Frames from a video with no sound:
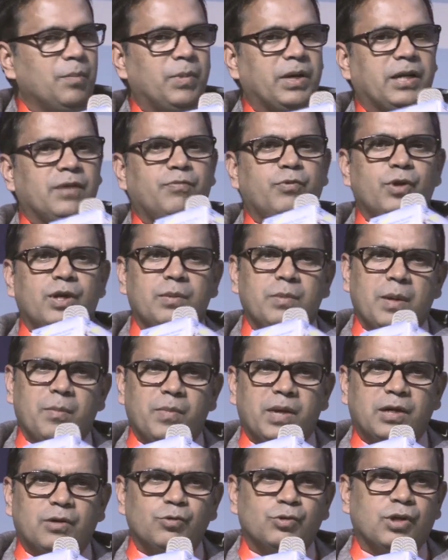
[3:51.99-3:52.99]
But if you
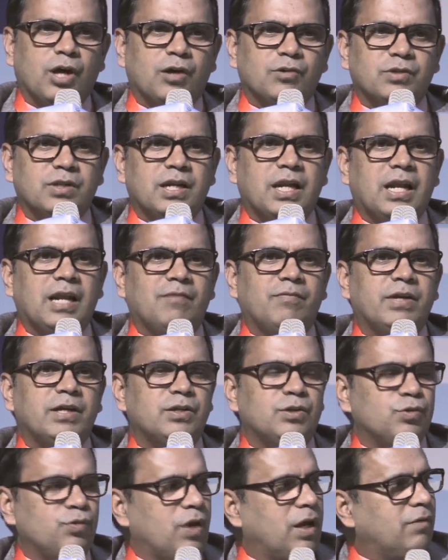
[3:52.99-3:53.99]
remember
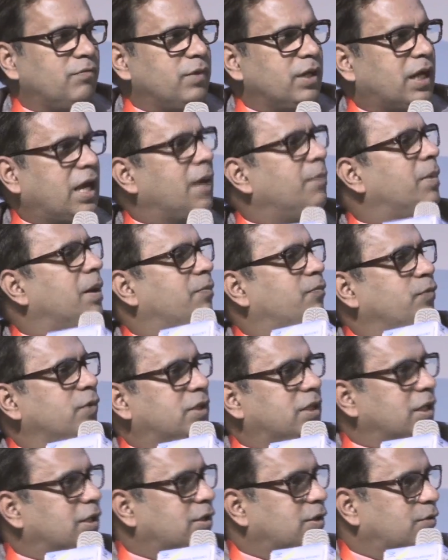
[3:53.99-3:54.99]
2011-12, we came up
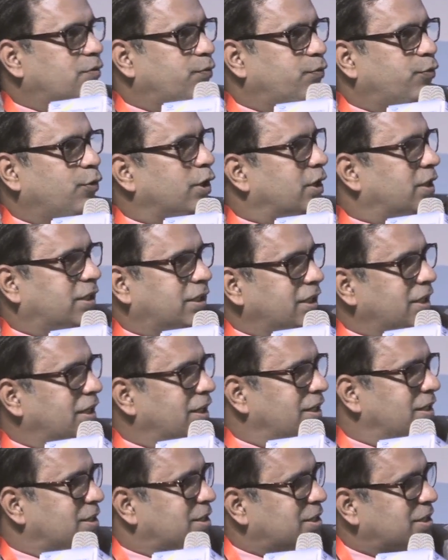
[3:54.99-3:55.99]
with a
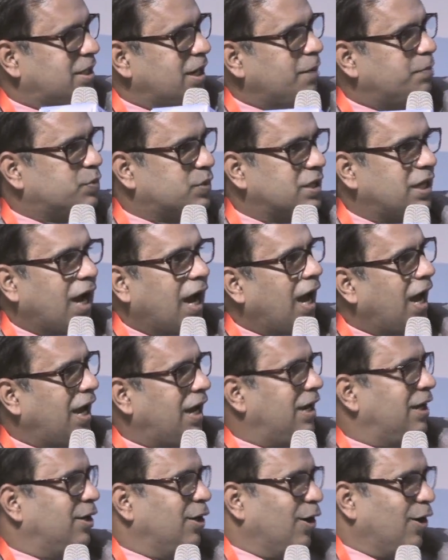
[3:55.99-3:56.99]
14 steps
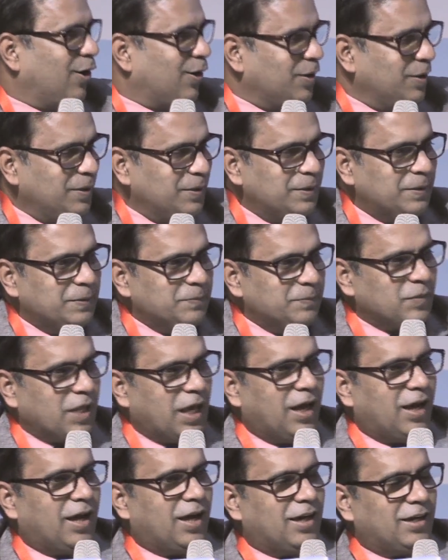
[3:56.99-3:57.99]
guide, or
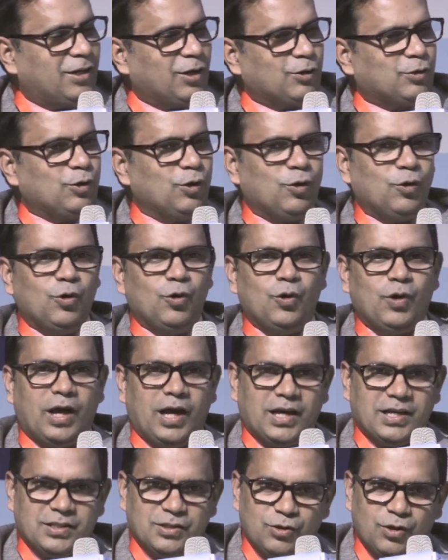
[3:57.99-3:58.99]
Dr. Go
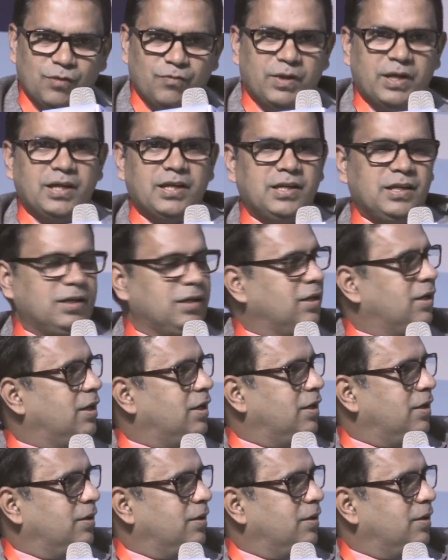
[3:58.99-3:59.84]
has, very